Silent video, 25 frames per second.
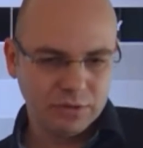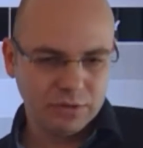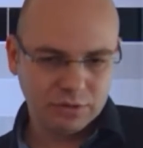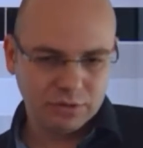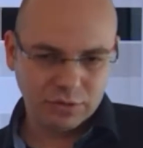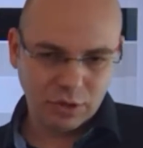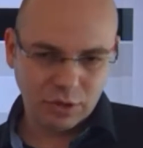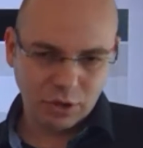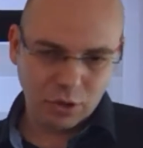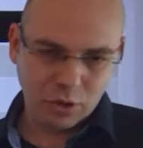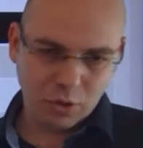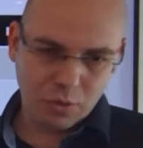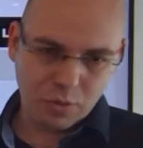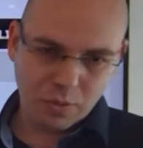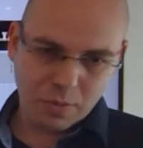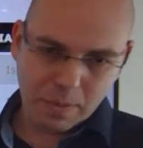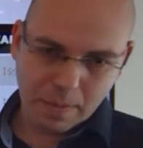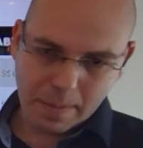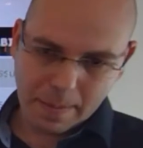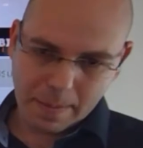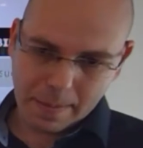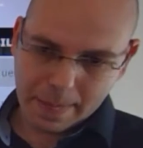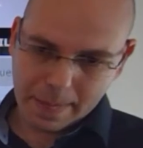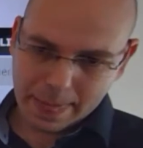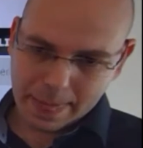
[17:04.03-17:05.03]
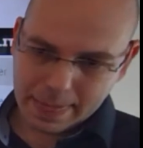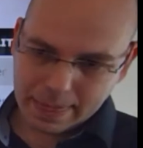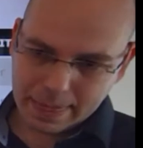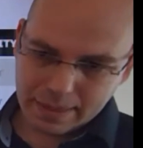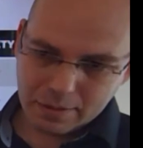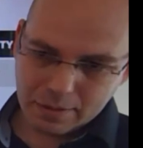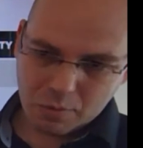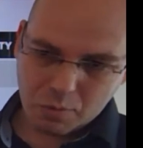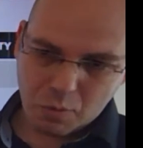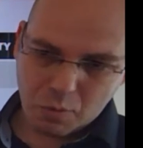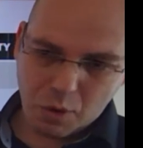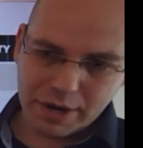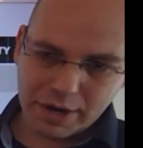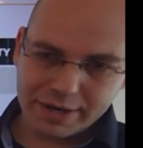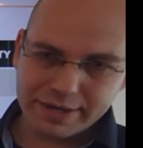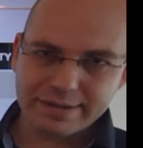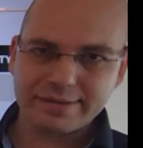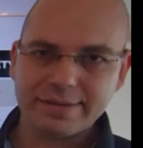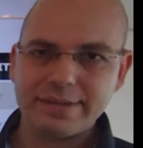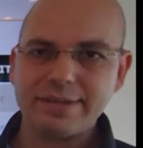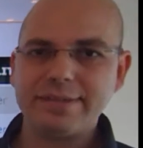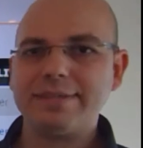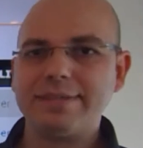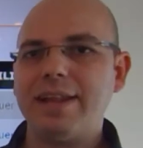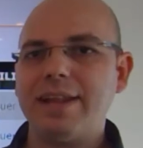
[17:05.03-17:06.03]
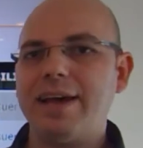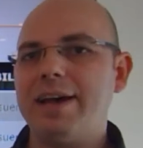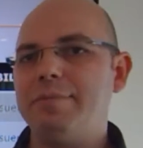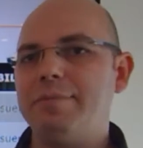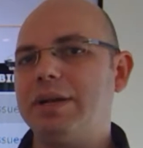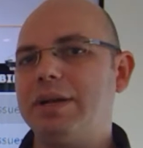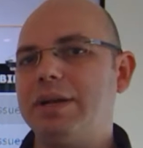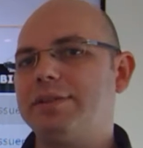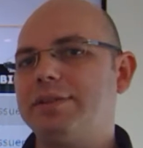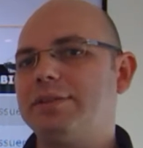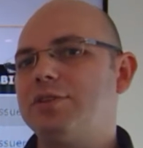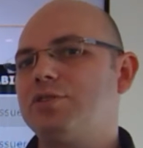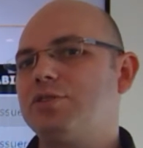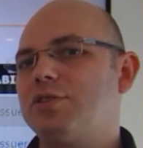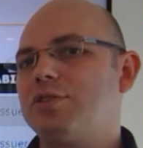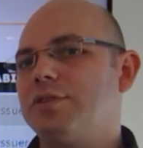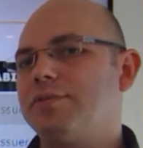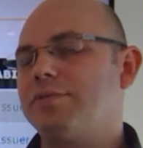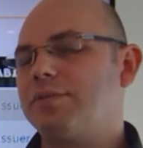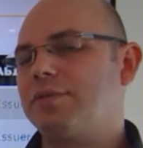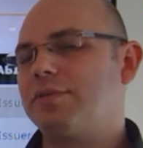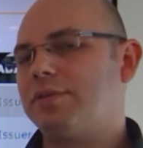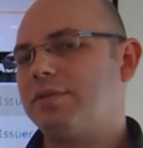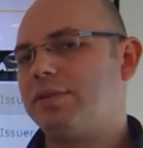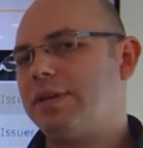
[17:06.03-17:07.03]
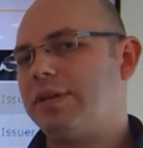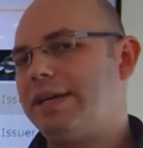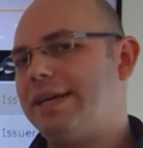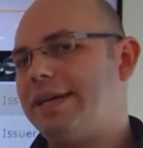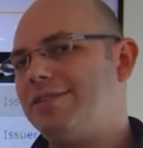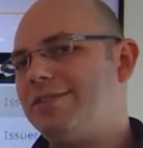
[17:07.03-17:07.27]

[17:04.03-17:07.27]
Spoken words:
So what is this liability shift?